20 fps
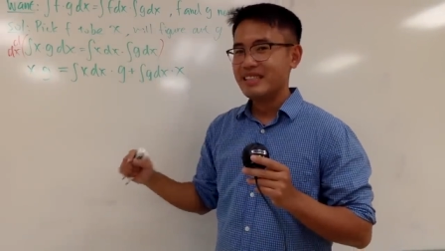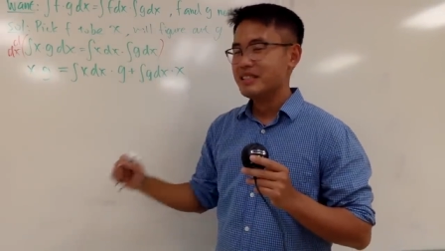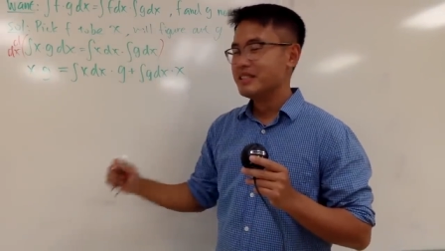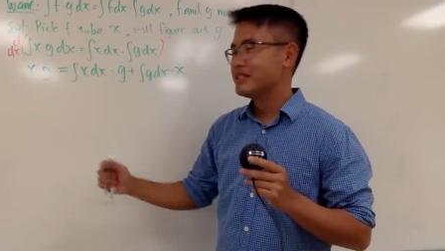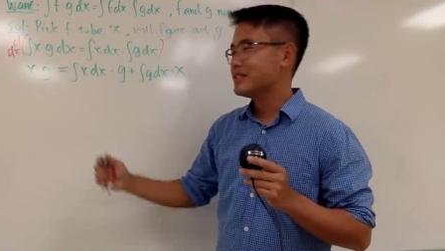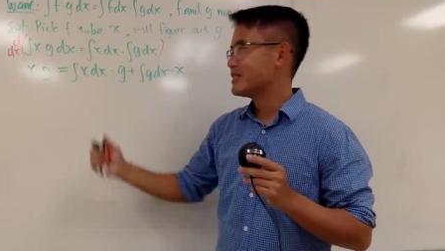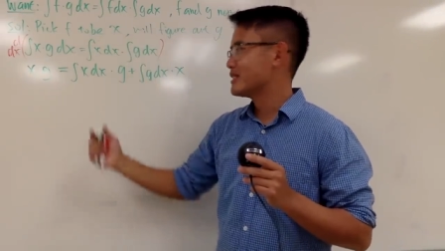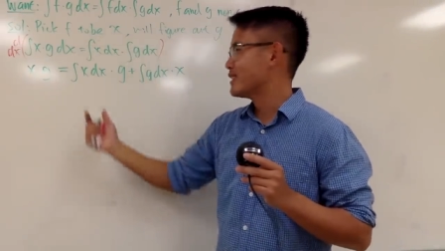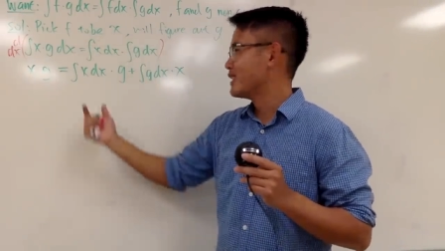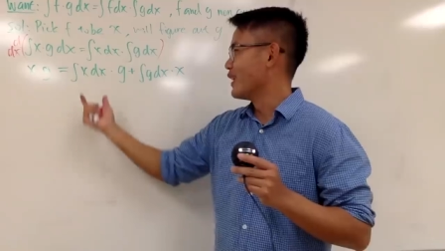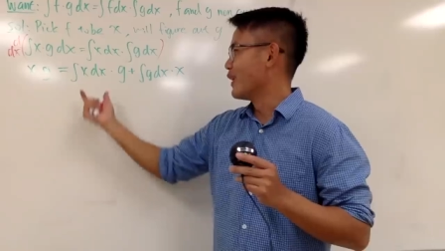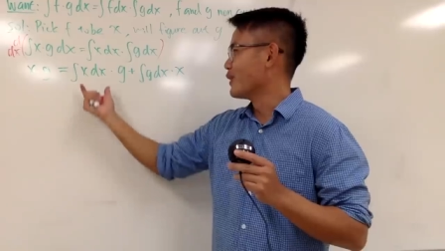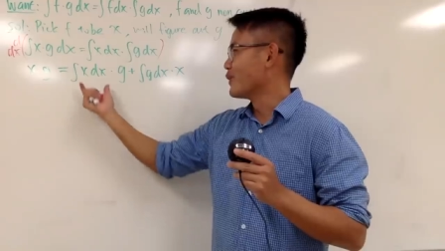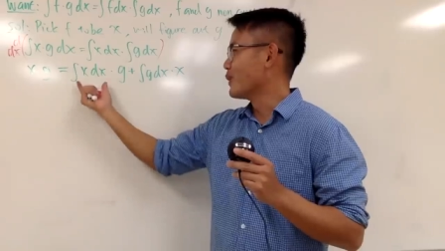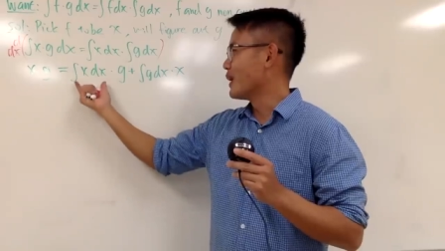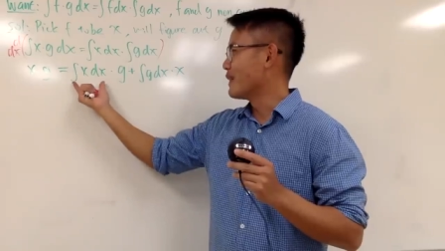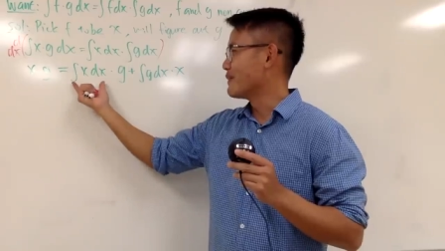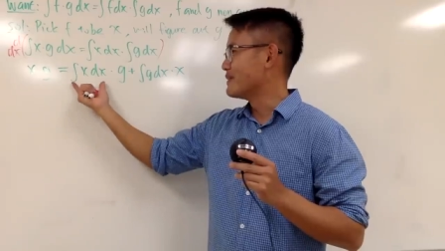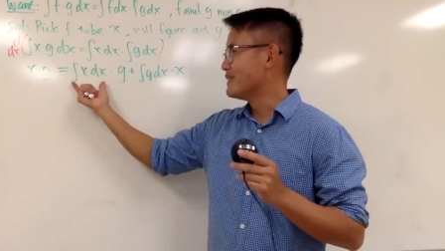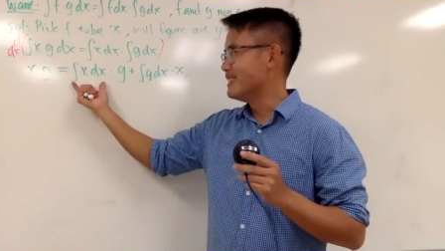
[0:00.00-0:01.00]
so we
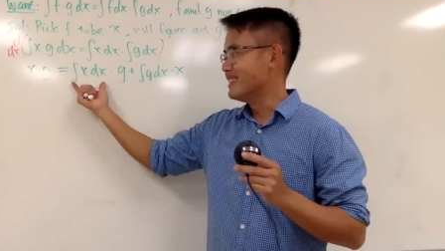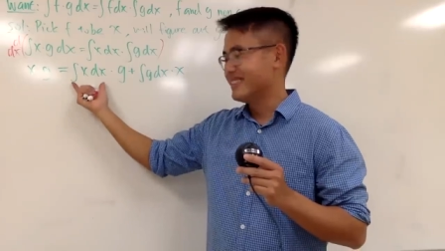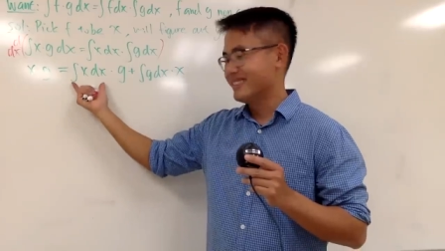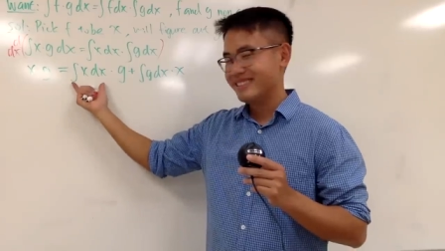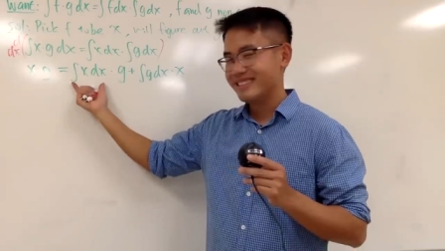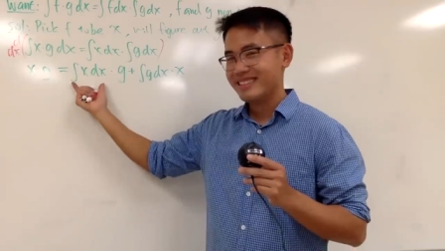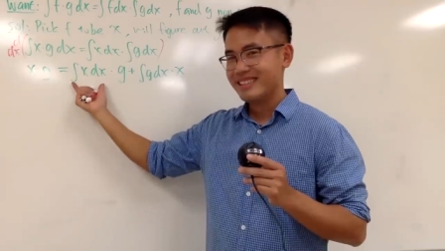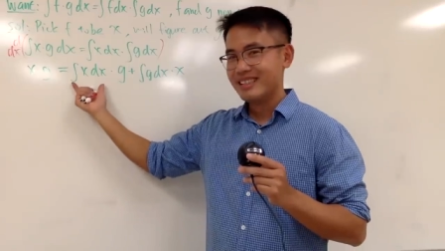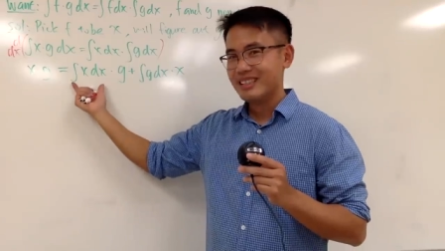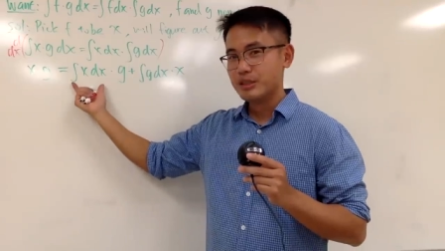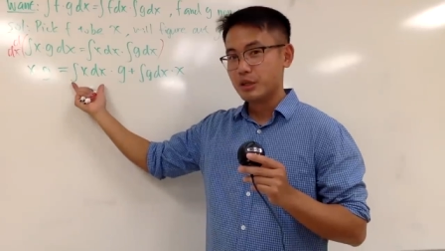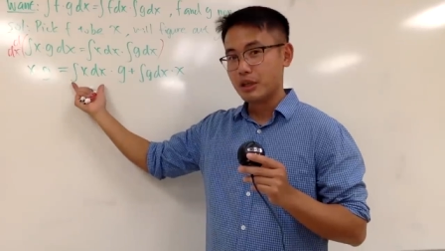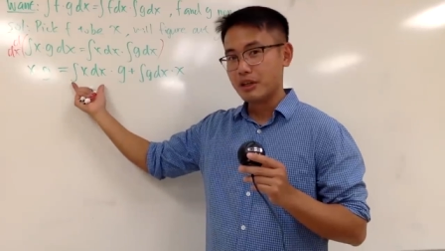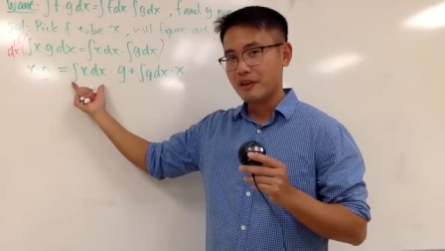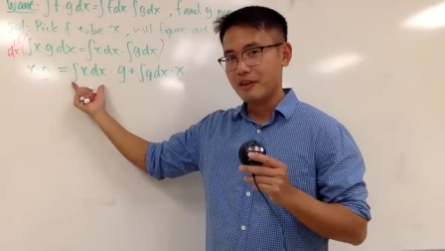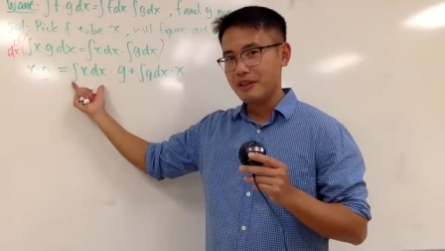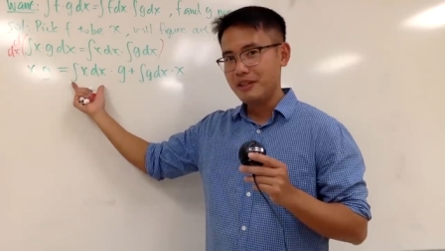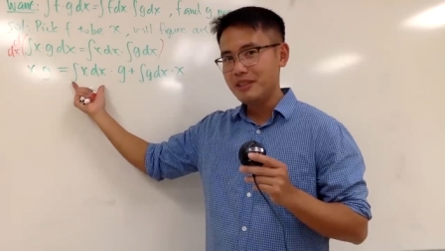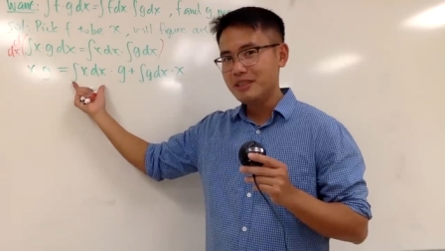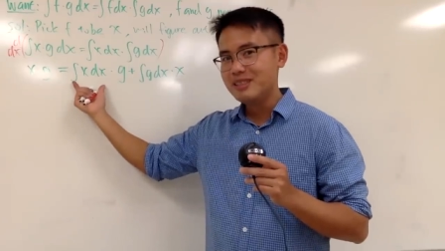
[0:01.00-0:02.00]
have this. So I
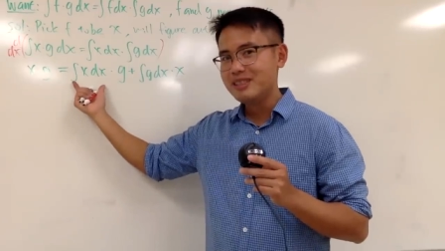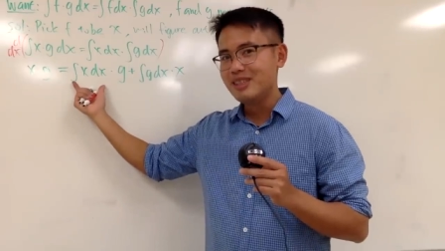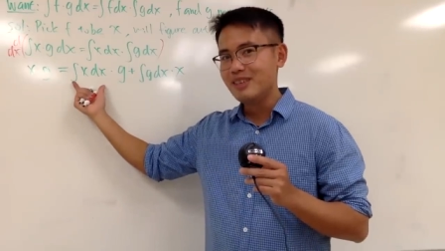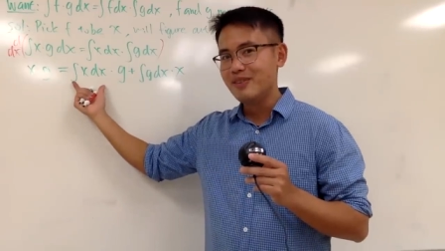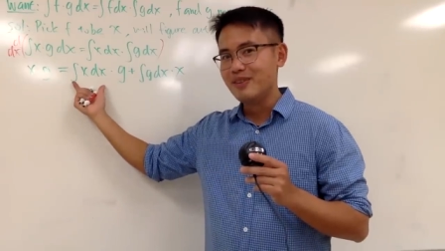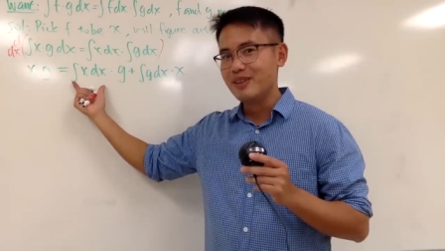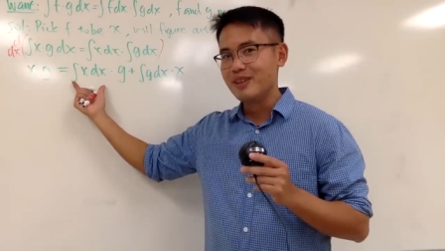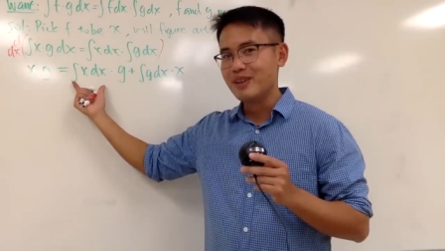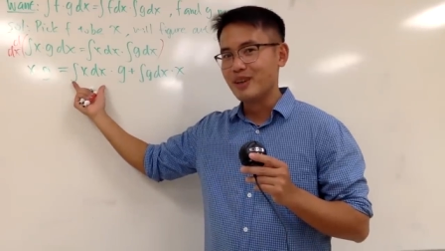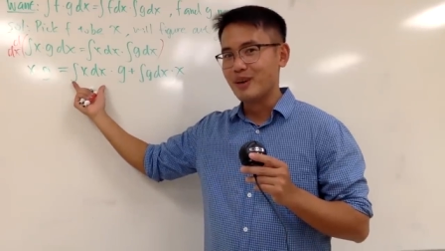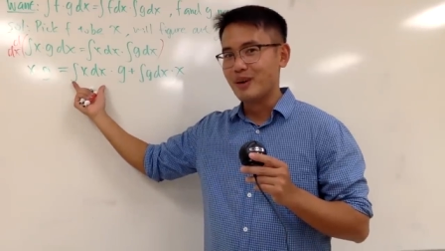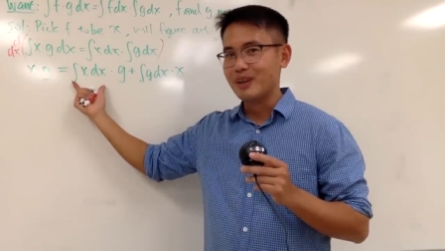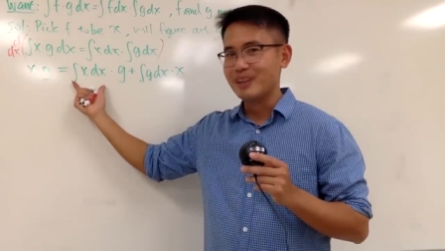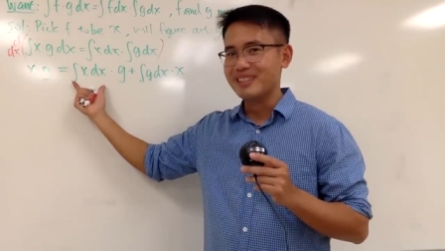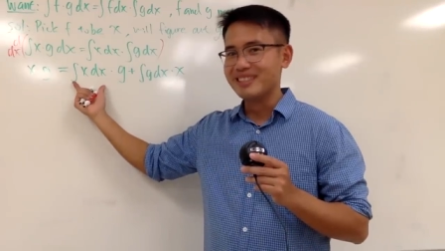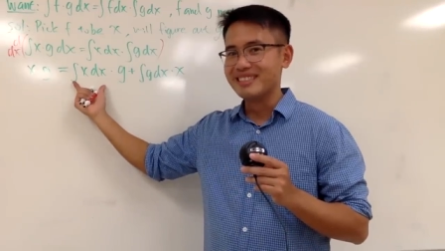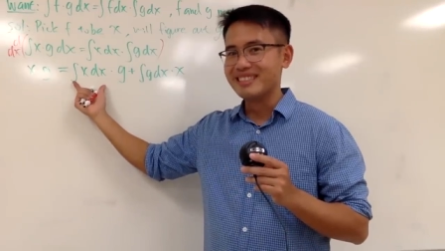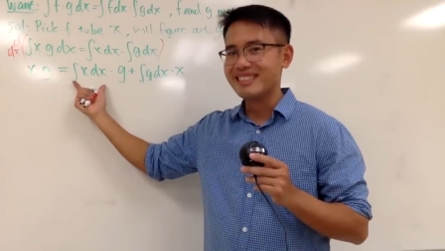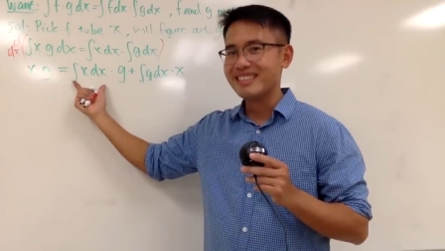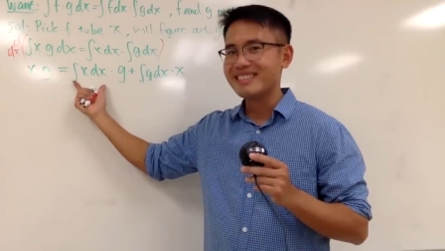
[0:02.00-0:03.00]
can easily figure out what
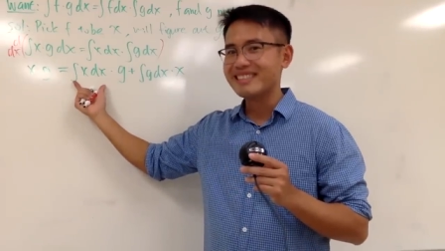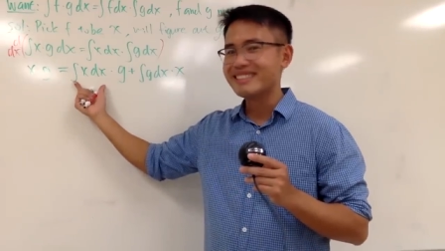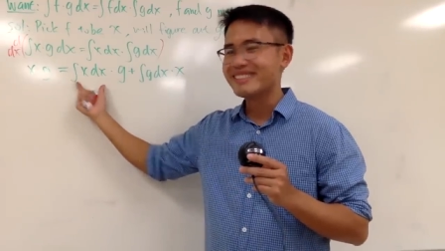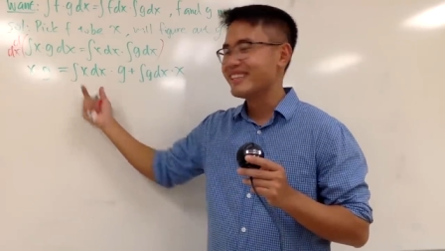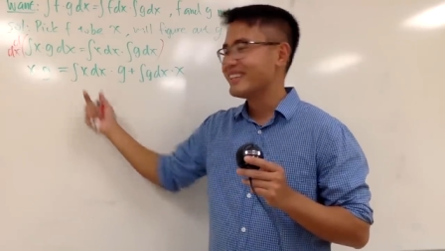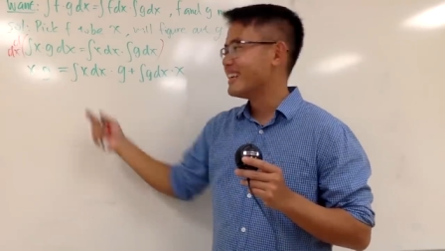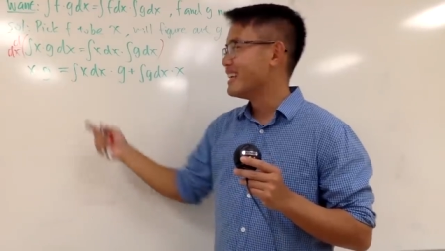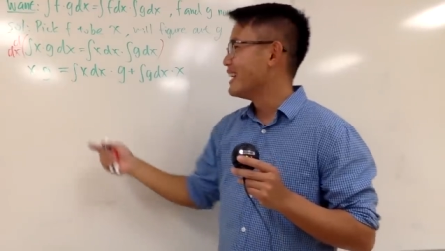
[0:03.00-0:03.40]
this is.